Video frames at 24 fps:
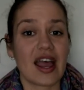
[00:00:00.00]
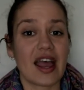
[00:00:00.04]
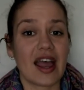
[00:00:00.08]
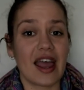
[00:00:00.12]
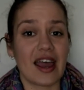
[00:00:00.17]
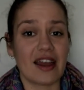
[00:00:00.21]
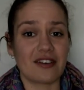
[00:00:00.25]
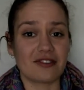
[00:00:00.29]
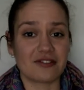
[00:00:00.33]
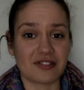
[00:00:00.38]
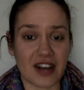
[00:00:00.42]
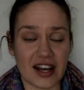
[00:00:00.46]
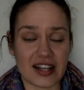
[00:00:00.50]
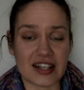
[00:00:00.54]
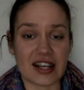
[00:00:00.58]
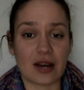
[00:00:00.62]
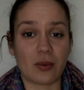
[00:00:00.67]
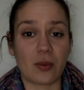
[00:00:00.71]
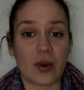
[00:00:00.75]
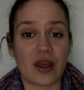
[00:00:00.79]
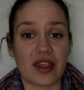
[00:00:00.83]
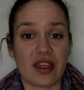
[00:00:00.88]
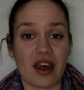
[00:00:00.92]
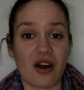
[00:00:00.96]
and find out
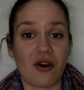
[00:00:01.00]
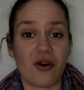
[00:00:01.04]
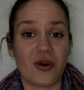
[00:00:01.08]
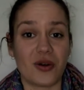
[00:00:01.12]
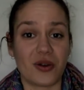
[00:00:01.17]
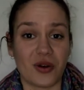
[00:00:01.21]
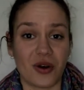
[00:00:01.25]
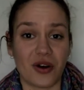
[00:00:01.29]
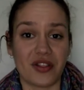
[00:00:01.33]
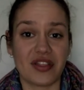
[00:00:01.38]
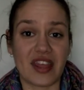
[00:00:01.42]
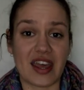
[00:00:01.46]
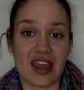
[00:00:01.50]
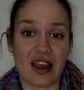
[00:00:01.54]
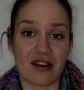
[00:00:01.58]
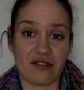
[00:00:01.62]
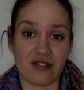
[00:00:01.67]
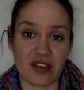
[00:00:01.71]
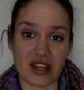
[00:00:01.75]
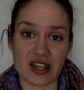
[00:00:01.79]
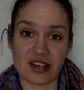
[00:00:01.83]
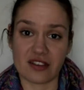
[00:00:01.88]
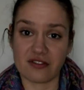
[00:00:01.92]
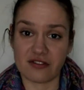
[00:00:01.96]
whether or not they are
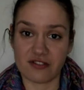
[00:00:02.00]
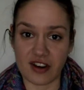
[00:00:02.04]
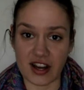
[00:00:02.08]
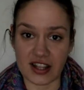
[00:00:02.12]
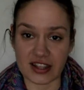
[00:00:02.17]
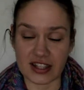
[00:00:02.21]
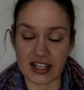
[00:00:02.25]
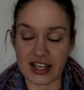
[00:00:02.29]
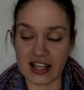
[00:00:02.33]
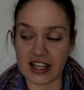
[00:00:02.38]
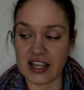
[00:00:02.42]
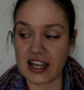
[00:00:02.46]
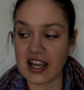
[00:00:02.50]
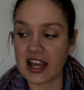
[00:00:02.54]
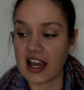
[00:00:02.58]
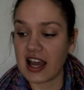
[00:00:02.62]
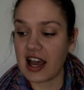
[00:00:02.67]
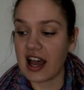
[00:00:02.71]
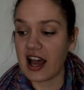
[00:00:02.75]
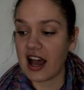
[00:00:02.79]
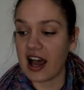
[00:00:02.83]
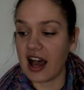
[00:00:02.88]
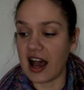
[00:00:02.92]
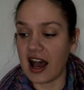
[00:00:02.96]
vegan friendly.
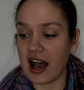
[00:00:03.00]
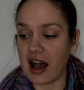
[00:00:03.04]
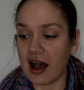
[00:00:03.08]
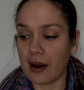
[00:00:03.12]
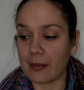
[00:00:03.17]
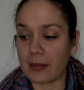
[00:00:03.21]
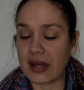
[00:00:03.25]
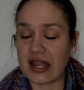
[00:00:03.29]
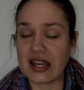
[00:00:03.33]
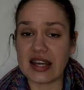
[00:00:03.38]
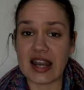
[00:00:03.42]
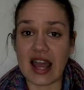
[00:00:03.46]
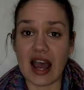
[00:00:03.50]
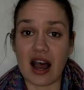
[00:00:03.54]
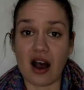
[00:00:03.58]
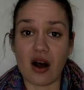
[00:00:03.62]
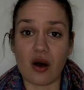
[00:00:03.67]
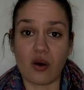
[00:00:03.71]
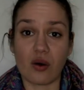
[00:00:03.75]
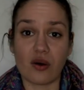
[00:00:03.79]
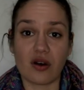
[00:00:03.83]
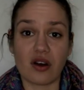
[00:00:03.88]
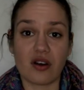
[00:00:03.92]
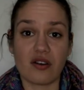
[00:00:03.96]

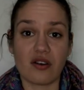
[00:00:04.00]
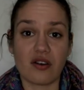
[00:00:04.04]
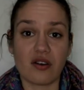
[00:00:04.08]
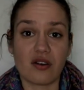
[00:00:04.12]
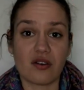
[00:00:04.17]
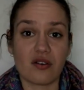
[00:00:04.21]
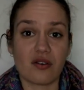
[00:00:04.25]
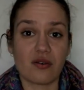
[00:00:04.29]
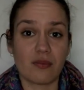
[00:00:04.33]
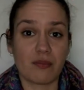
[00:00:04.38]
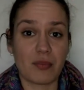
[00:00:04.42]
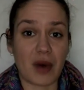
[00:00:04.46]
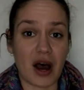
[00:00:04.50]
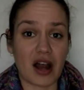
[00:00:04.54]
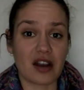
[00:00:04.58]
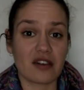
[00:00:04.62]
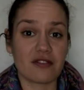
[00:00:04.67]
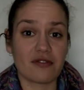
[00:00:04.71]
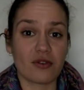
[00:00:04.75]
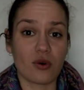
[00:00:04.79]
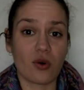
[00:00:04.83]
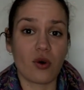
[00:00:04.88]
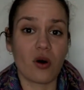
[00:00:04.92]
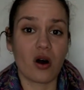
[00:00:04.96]
Now,
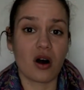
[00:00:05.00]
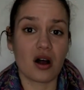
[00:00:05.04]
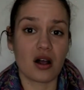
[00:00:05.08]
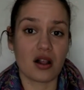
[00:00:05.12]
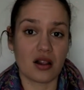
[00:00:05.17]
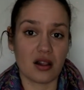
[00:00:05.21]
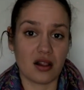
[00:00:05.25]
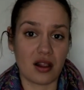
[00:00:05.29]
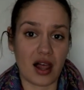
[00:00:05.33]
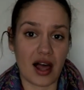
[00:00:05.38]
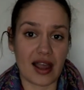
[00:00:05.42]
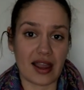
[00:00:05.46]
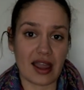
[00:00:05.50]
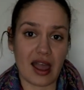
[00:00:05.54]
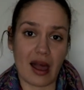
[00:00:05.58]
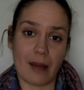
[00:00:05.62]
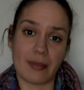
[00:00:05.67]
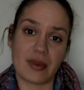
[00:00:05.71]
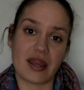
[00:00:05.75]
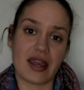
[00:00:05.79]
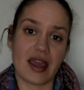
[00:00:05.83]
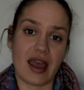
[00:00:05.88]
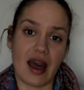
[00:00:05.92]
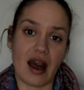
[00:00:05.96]
Barnivore, like
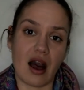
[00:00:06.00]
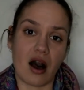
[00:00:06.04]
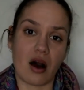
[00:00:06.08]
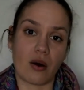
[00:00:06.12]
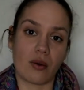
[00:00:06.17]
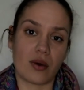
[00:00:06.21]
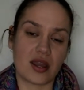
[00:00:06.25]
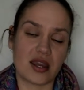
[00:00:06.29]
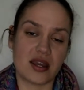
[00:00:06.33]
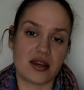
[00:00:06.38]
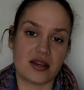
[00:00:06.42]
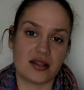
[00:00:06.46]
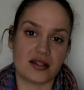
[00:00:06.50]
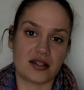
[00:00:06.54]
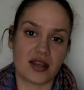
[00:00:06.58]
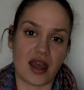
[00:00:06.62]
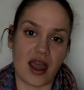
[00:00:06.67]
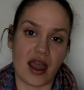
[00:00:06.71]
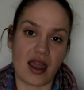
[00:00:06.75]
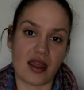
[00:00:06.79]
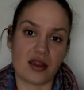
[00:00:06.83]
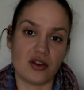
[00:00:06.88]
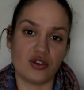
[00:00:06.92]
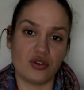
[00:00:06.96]
Happy Cow, is
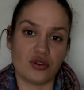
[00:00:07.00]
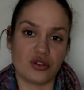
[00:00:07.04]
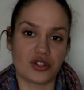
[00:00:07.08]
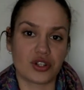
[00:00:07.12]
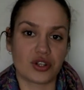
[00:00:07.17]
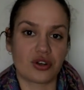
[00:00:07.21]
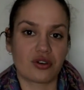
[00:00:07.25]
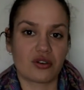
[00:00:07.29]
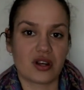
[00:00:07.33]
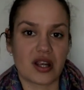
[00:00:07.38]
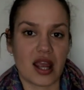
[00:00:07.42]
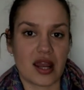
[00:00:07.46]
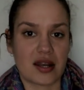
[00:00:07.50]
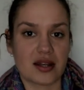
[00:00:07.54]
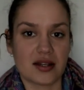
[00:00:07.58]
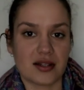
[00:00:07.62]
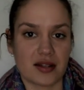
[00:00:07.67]
a user-created